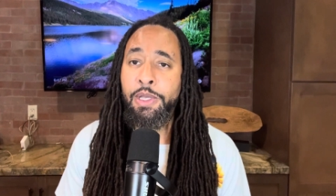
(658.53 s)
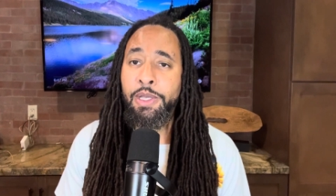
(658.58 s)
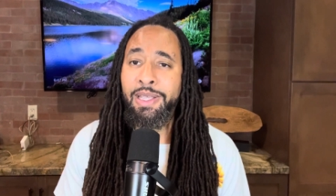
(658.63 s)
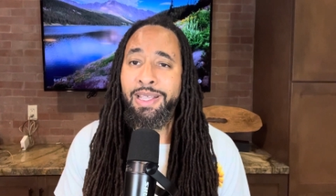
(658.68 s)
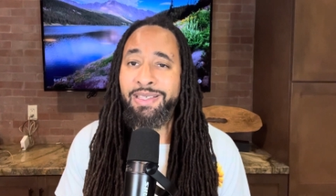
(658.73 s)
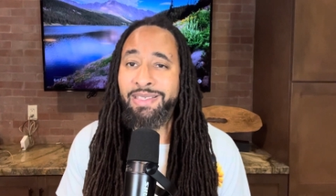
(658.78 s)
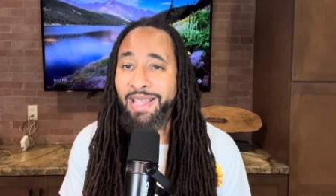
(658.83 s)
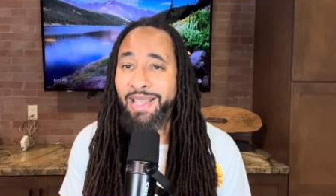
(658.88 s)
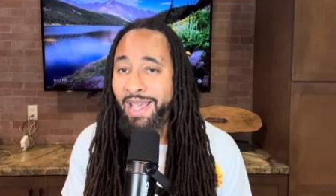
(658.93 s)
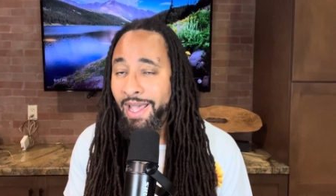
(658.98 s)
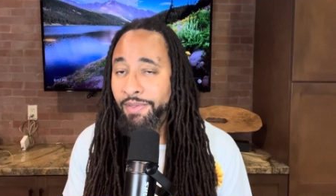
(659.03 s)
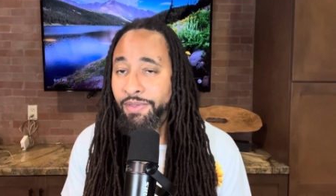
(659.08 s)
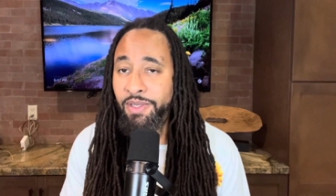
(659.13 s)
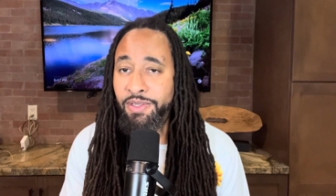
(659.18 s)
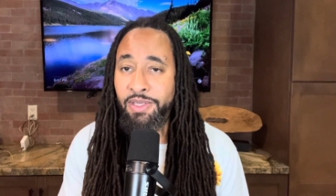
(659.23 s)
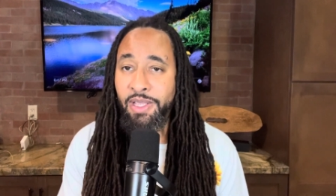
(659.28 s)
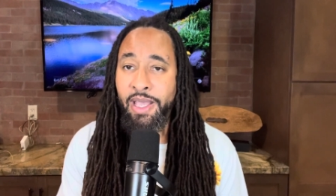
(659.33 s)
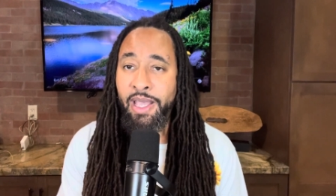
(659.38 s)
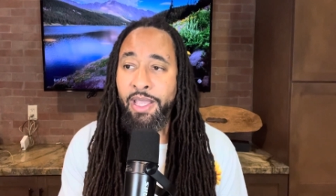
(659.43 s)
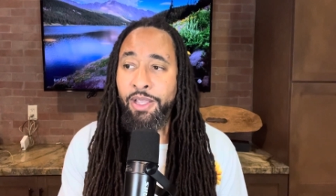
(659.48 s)
he's had
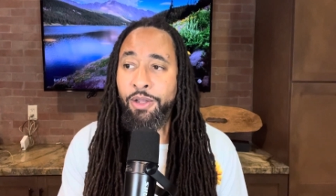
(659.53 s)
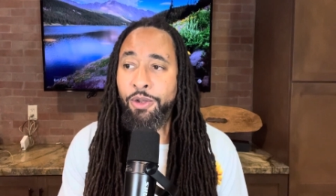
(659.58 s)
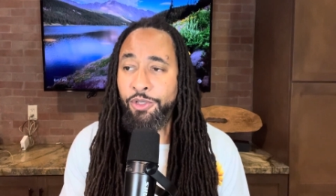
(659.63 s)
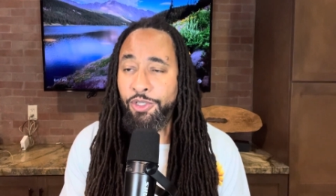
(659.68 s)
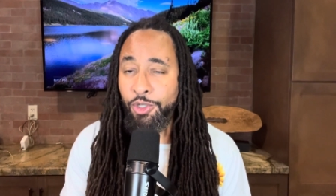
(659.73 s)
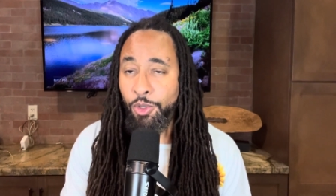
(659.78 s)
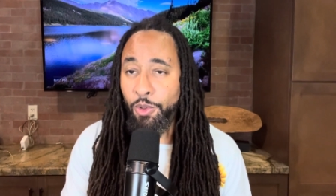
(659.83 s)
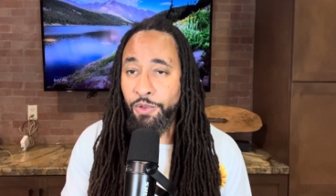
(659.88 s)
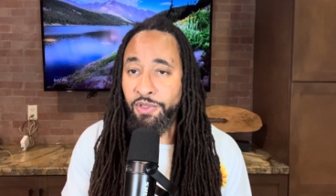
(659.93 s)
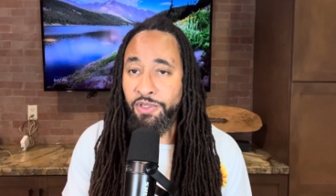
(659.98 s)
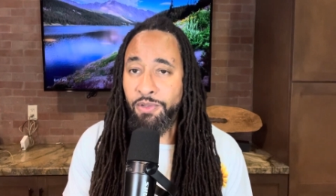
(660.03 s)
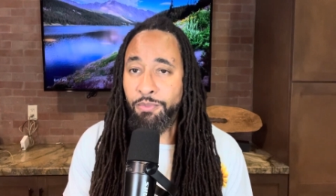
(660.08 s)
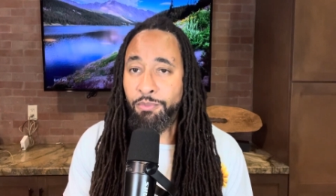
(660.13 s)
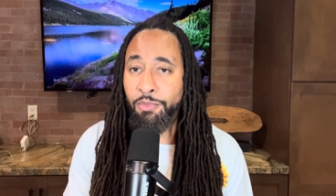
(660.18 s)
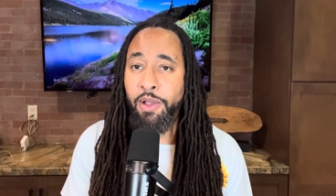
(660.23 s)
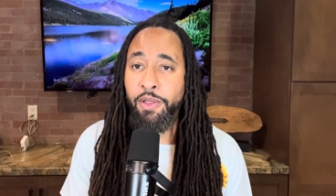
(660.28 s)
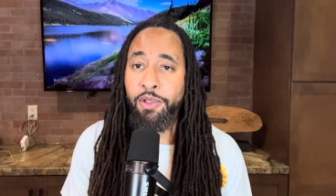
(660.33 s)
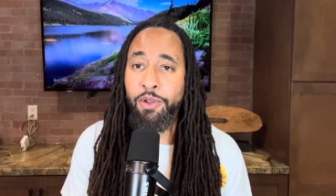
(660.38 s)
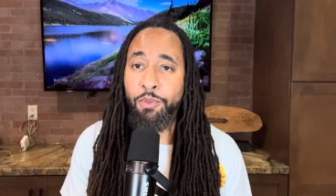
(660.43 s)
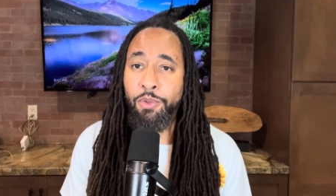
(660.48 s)
this anger towards his
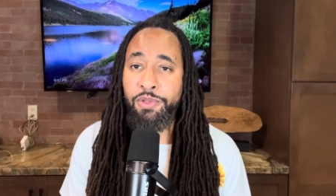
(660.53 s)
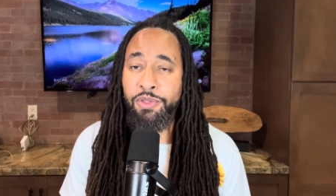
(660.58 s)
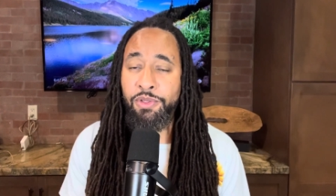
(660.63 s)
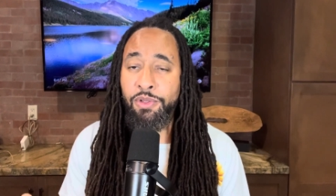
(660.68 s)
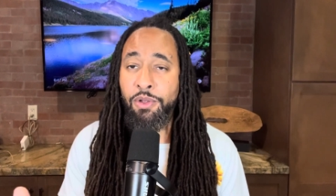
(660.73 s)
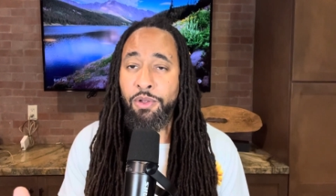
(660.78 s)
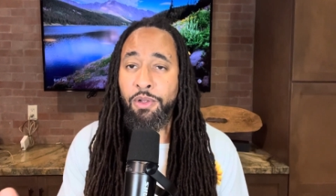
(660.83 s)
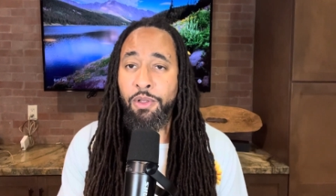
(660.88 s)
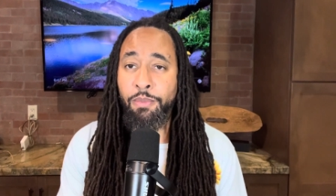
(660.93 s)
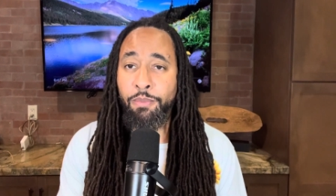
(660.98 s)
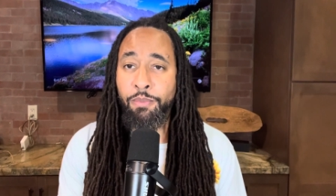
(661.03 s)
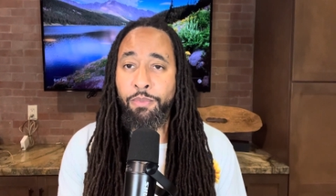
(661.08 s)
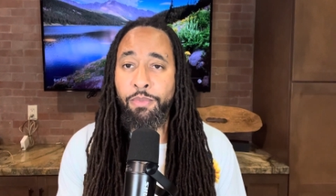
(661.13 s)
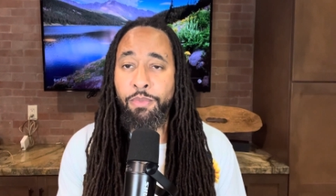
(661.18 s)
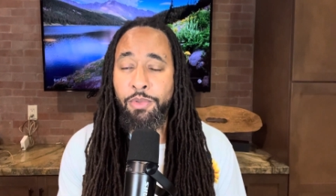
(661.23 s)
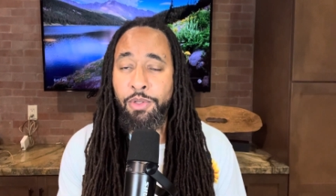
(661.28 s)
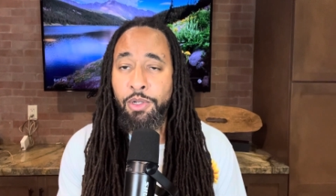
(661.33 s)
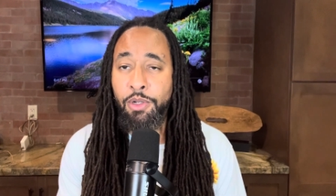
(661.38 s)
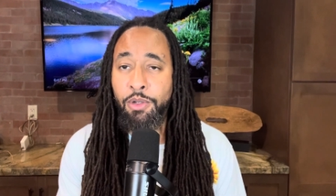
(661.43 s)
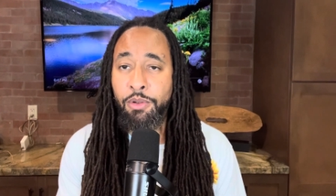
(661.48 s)
mother which is going to
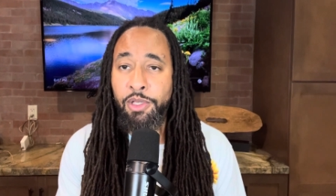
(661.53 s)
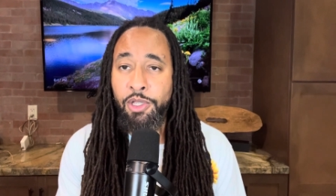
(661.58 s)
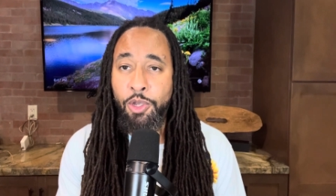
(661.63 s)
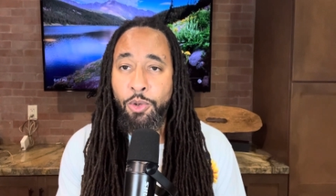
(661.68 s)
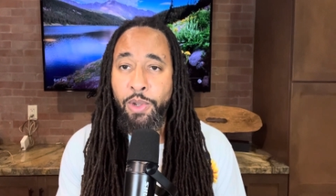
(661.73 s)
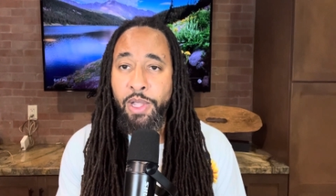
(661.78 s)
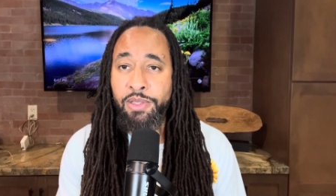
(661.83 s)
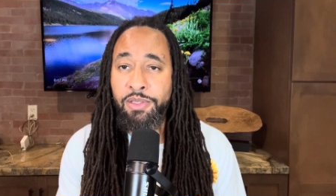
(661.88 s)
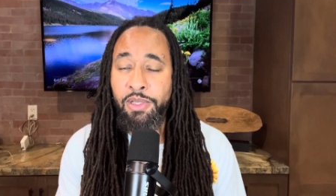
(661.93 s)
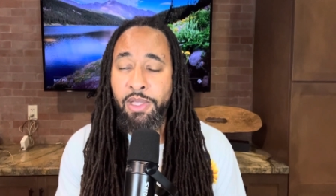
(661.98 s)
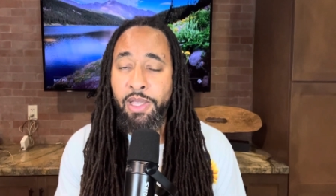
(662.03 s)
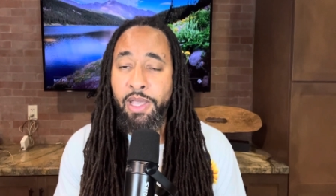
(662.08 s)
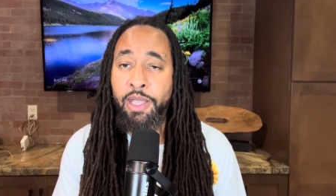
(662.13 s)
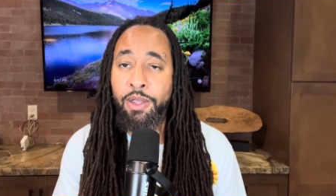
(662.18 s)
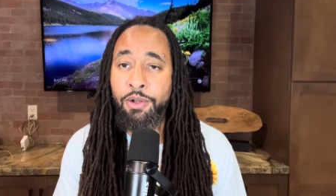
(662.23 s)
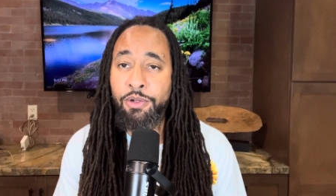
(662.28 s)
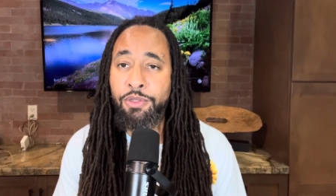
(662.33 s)
you know equate to anger